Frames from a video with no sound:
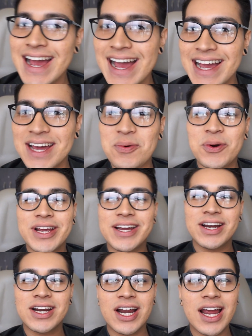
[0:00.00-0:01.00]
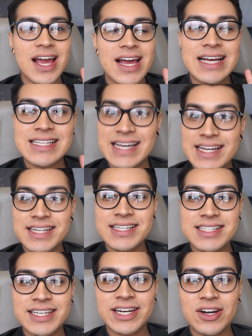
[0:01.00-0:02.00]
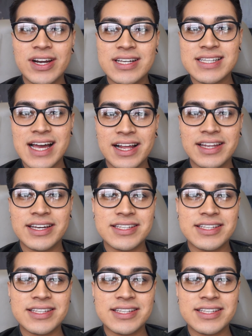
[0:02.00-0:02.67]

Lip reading: and we're here 10 days later exactly.